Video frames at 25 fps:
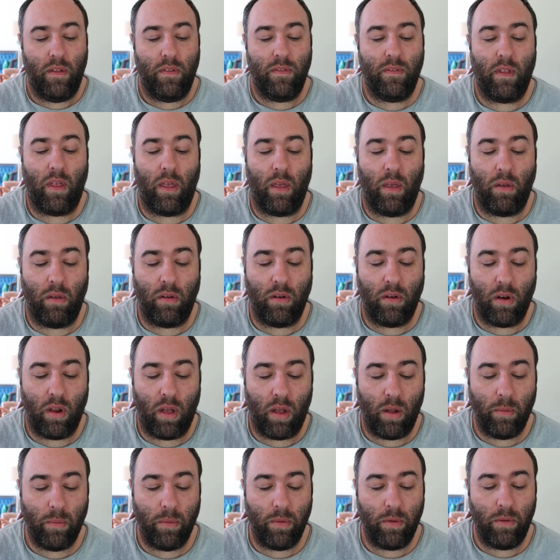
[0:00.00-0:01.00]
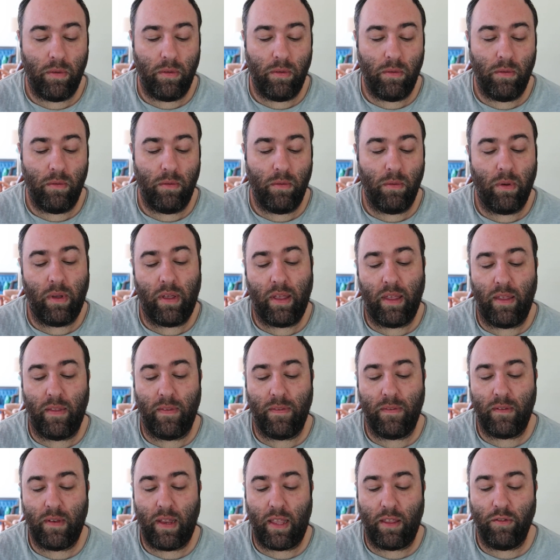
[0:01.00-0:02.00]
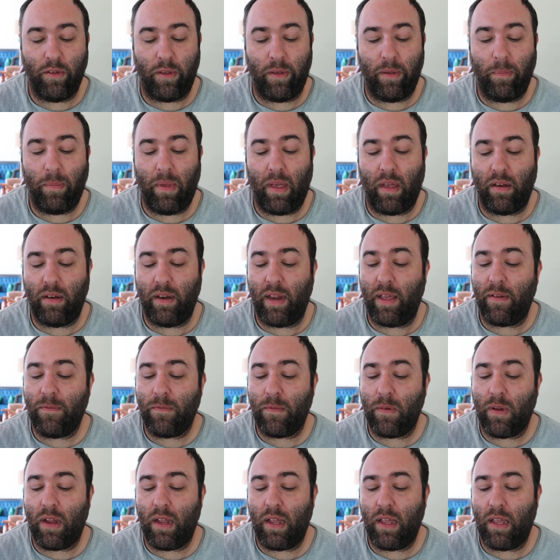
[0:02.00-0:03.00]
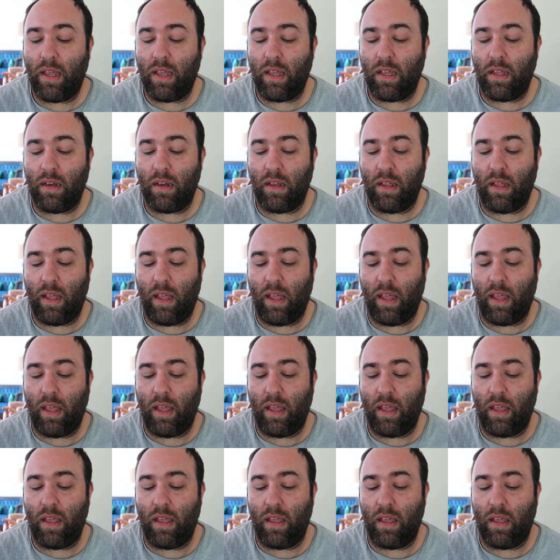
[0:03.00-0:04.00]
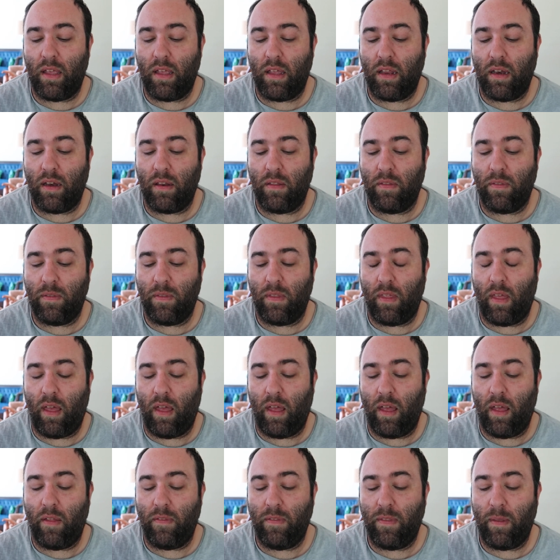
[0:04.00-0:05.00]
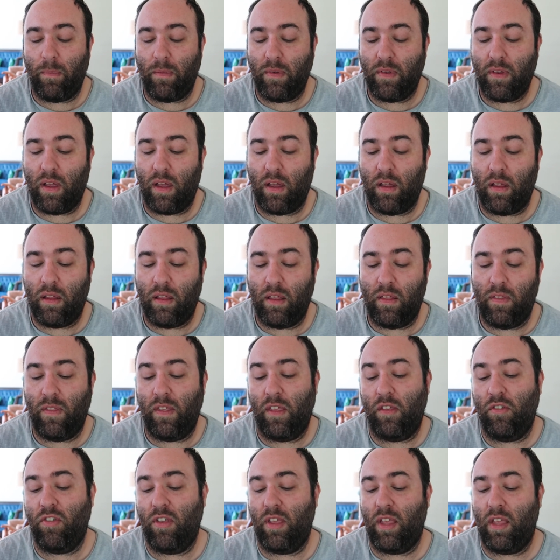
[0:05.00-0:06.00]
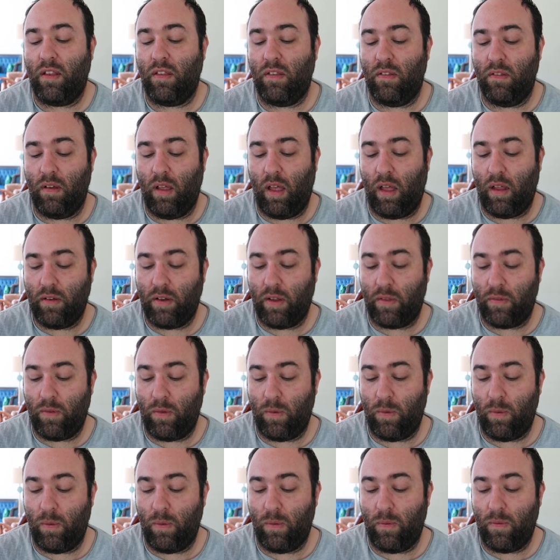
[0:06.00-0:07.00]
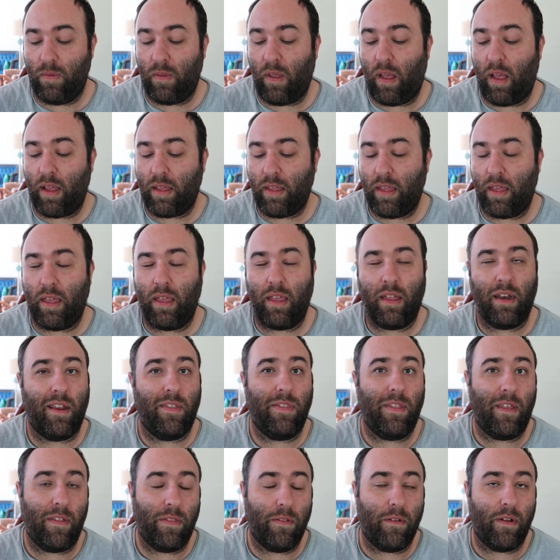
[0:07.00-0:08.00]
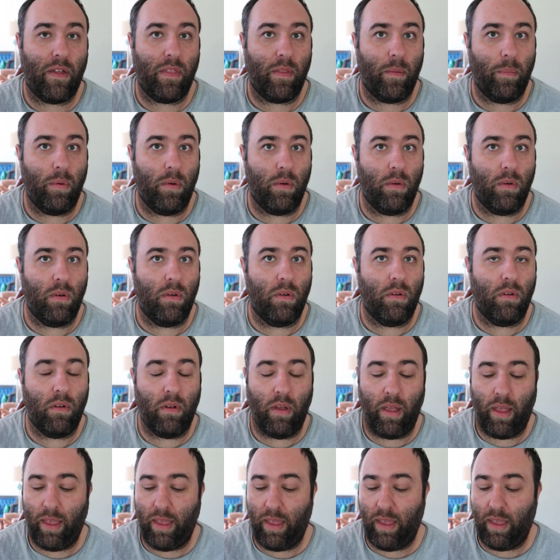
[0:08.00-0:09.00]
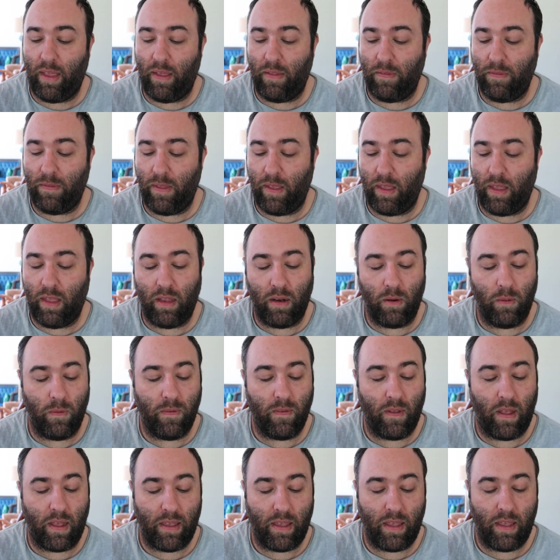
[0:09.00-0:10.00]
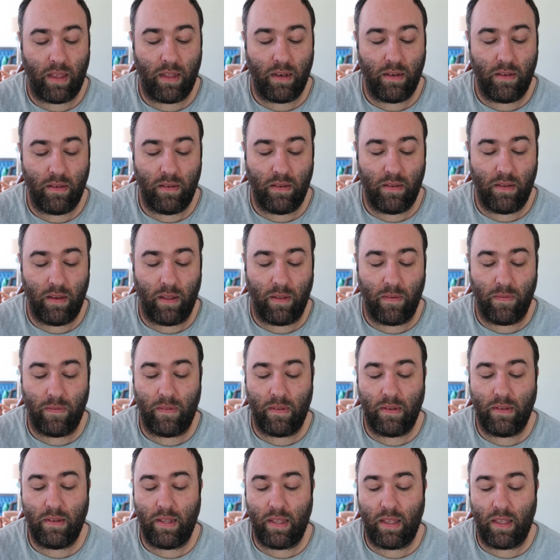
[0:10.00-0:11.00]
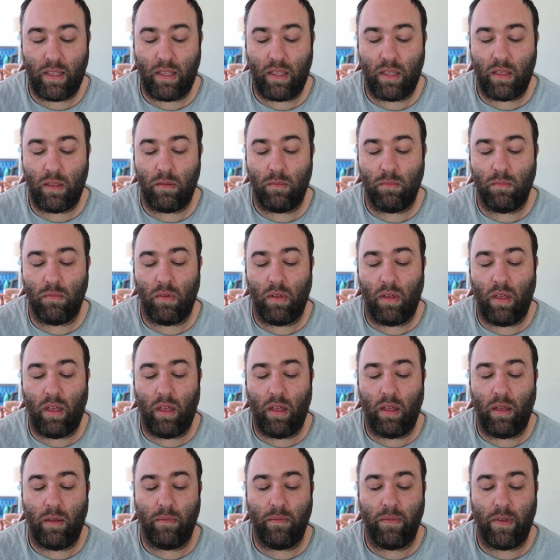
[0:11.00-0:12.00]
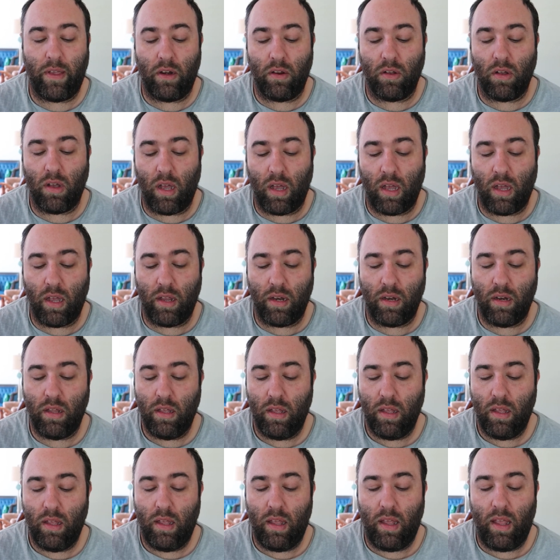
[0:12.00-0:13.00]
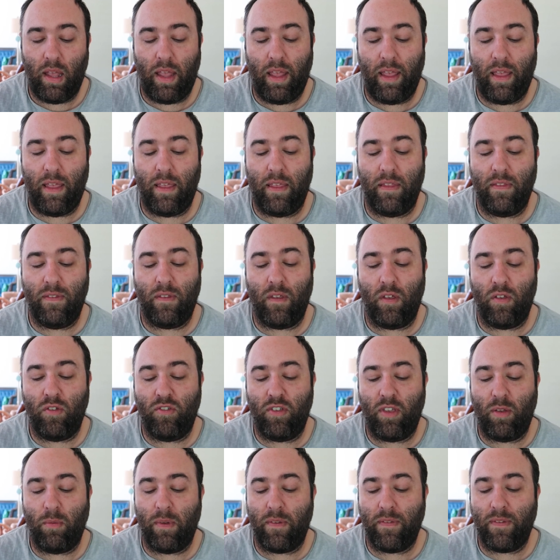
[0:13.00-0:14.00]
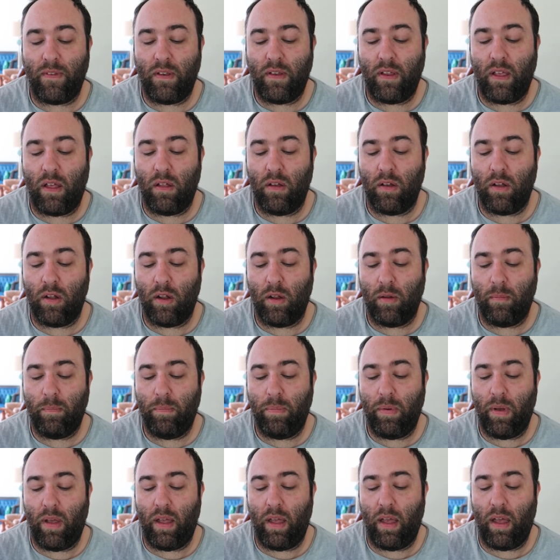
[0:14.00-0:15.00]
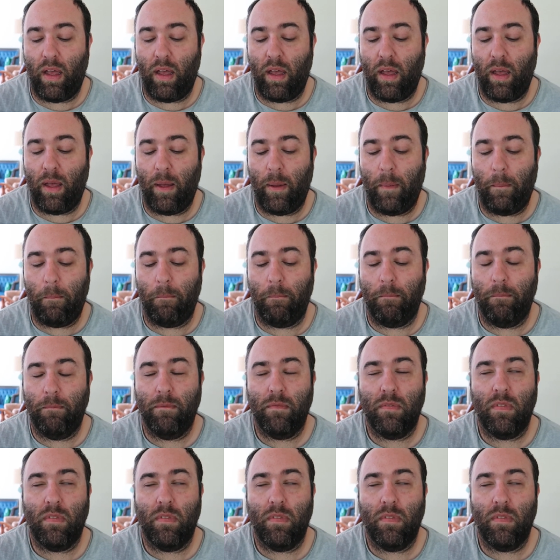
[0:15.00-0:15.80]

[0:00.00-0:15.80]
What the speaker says: So Naru is daydreaming about Nephrite and then she talks to Usagi and I think they're at the pool and then Usagi tells the team later on and so she wants to tell her but